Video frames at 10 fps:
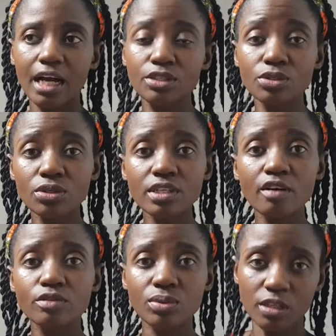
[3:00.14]
and you don't
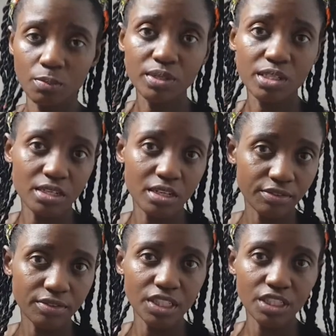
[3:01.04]
have to keep it in a
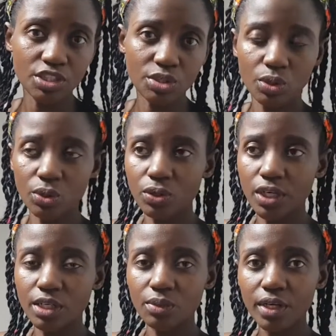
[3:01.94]
fridge or
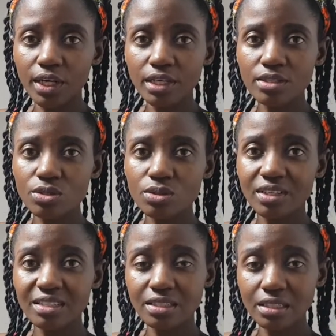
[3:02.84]
anywhere. So
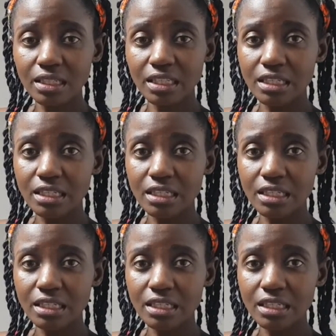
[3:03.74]
the thing